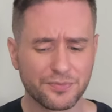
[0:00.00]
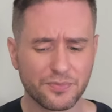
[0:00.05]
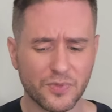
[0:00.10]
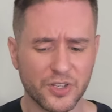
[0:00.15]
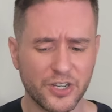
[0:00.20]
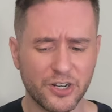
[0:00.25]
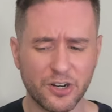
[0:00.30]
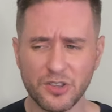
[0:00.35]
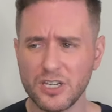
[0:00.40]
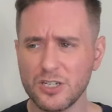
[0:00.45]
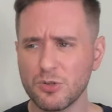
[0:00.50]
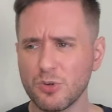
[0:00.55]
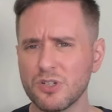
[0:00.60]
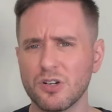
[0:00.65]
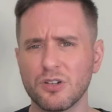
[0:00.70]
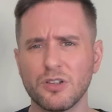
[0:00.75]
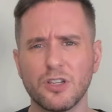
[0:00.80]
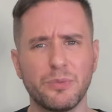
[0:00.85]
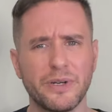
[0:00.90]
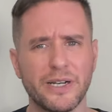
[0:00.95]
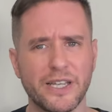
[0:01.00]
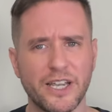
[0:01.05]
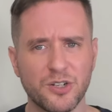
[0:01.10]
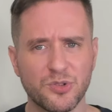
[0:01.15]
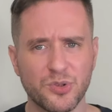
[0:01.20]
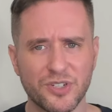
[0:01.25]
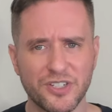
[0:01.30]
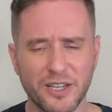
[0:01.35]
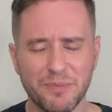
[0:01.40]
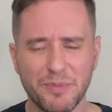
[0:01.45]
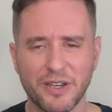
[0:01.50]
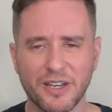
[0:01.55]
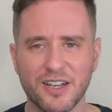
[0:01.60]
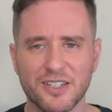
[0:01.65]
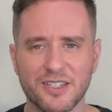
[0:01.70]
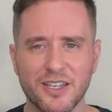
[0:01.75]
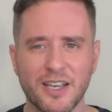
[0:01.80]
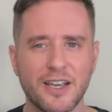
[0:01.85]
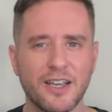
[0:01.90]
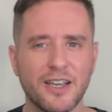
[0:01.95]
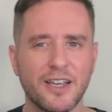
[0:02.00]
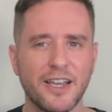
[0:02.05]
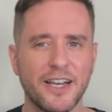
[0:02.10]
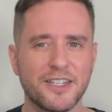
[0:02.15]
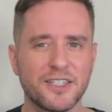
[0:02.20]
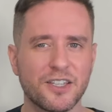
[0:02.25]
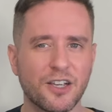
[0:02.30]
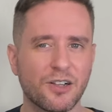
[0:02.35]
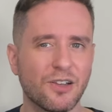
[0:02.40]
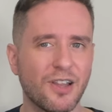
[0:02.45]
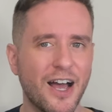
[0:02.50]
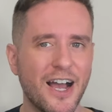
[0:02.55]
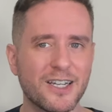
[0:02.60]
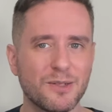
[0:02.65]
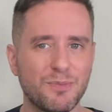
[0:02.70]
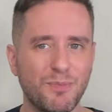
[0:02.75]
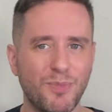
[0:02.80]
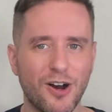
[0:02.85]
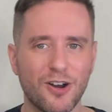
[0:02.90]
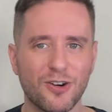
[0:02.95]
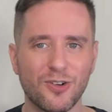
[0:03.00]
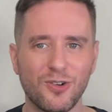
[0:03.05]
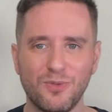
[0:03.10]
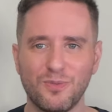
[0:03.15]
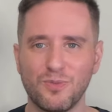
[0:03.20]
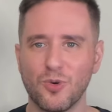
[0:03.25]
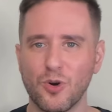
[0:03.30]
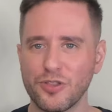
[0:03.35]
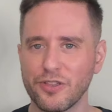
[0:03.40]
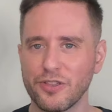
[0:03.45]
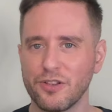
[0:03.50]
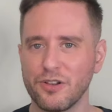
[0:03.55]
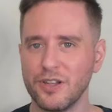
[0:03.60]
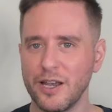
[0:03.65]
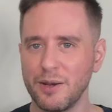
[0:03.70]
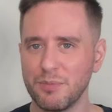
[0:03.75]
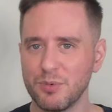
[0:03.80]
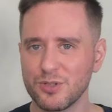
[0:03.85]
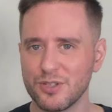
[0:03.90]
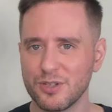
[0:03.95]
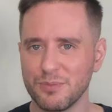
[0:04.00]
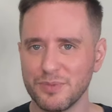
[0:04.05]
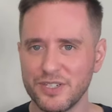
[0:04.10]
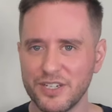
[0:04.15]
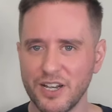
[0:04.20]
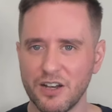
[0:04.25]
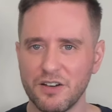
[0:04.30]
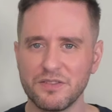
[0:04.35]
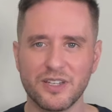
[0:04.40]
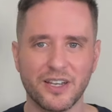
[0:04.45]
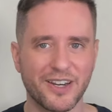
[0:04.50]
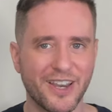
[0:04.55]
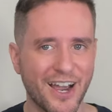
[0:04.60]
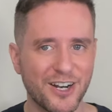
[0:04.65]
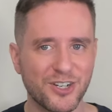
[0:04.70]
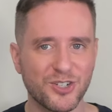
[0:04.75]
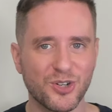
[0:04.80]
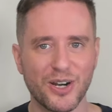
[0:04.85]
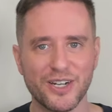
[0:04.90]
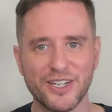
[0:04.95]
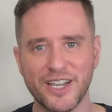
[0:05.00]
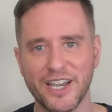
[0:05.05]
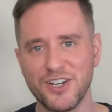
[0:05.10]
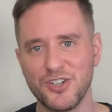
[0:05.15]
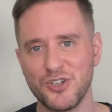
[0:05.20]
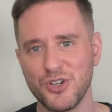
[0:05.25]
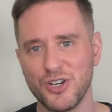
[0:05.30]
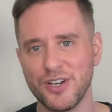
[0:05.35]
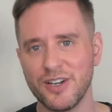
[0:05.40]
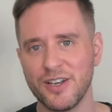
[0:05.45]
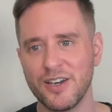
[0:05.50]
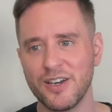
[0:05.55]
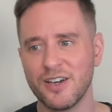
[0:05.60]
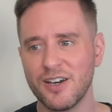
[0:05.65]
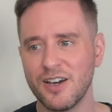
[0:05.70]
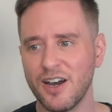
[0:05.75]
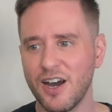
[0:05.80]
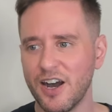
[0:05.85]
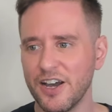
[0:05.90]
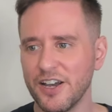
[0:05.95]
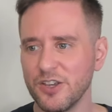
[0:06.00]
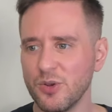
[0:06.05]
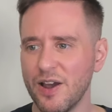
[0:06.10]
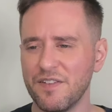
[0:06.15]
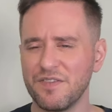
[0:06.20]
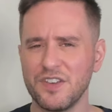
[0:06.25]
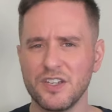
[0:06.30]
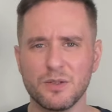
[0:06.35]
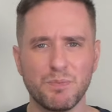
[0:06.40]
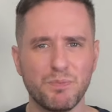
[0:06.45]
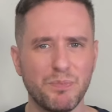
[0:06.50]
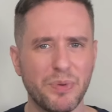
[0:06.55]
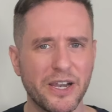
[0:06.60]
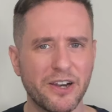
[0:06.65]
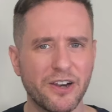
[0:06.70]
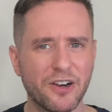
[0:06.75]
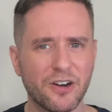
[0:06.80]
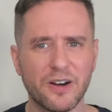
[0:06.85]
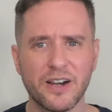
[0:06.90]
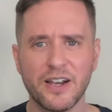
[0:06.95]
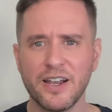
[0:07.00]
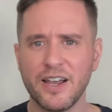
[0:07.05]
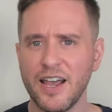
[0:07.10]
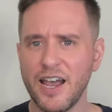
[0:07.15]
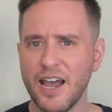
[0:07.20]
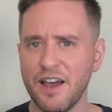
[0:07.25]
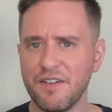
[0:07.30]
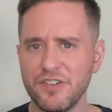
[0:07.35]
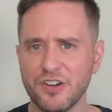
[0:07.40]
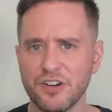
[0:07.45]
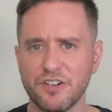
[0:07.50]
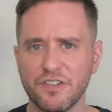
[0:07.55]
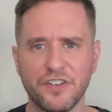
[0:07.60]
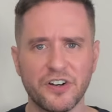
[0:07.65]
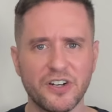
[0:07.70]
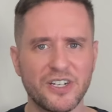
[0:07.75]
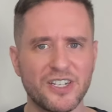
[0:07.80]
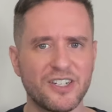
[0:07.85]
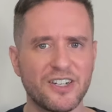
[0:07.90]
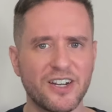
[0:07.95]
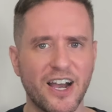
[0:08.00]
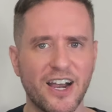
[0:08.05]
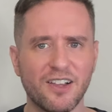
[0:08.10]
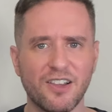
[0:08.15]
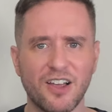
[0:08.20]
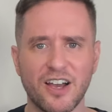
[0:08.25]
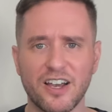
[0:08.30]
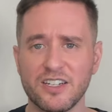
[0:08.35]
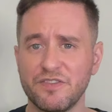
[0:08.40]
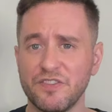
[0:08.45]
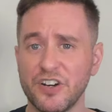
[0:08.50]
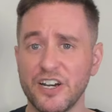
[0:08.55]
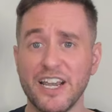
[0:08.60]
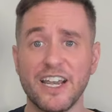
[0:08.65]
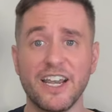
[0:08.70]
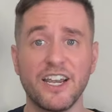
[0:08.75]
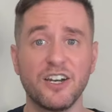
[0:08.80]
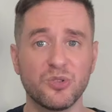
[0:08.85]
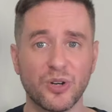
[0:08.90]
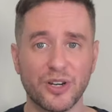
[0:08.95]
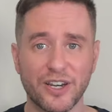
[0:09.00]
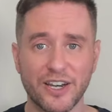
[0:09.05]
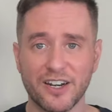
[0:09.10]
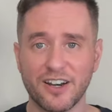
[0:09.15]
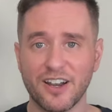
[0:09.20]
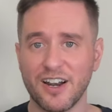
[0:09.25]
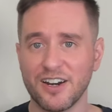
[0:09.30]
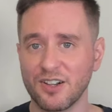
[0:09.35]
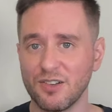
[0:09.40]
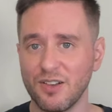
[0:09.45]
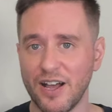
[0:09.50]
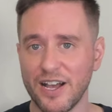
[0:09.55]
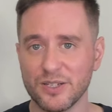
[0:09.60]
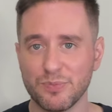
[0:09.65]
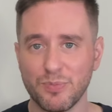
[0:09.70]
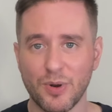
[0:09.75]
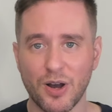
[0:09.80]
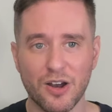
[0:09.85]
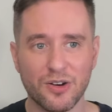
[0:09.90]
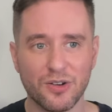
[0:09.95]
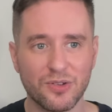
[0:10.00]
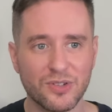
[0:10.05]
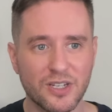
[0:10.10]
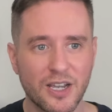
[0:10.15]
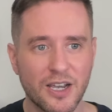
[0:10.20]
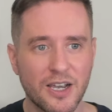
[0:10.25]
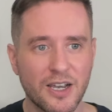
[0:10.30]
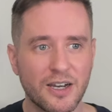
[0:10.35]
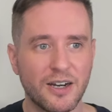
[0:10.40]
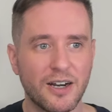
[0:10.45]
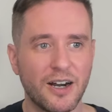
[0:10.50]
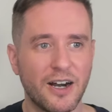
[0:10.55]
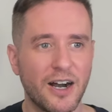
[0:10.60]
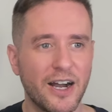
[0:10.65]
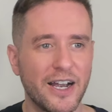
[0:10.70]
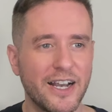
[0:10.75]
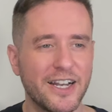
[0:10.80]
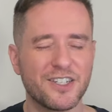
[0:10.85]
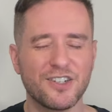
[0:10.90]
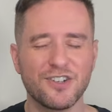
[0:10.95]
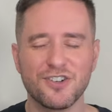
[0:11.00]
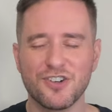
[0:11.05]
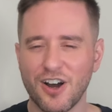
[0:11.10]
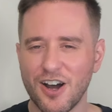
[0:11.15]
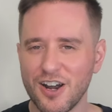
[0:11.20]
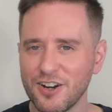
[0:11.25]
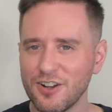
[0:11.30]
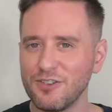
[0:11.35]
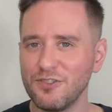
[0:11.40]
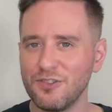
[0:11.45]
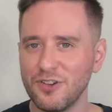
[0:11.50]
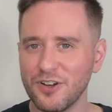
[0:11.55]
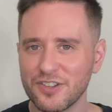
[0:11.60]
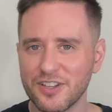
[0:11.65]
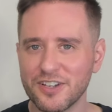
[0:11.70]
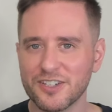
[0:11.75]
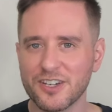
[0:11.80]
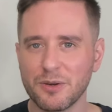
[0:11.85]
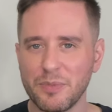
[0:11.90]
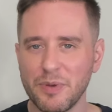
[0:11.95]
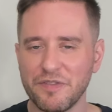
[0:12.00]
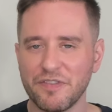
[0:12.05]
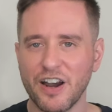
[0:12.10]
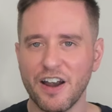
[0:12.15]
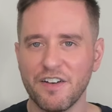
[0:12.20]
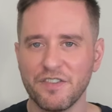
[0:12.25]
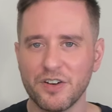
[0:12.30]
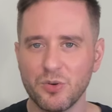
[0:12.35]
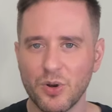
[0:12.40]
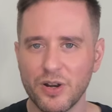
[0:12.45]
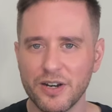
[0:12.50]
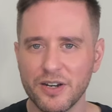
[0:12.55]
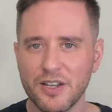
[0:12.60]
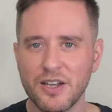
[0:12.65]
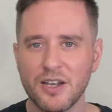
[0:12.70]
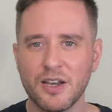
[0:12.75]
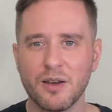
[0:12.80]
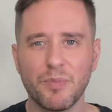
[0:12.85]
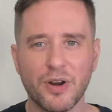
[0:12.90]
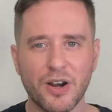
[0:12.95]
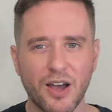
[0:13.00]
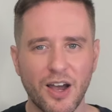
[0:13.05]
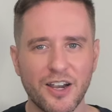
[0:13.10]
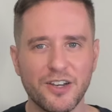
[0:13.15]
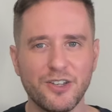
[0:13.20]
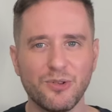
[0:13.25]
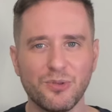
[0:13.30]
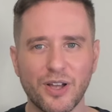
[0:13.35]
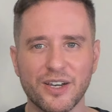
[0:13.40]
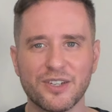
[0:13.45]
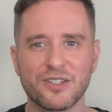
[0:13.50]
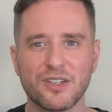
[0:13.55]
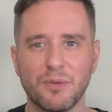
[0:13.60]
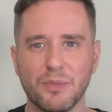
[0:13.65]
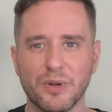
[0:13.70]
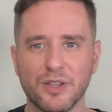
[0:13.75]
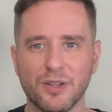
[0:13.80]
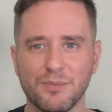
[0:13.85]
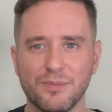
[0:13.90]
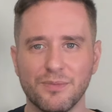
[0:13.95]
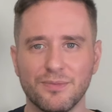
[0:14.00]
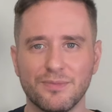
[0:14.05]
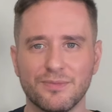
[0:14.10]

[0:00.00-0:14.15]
You know, these ones are a little bit interesting because it's the glass bottle more than the labels themselves that catch our attention. You have these bigger, heavier, very stylized, very intricate kind of glass bottles. It's not a look that's going to be for everyone, but I do like some of them.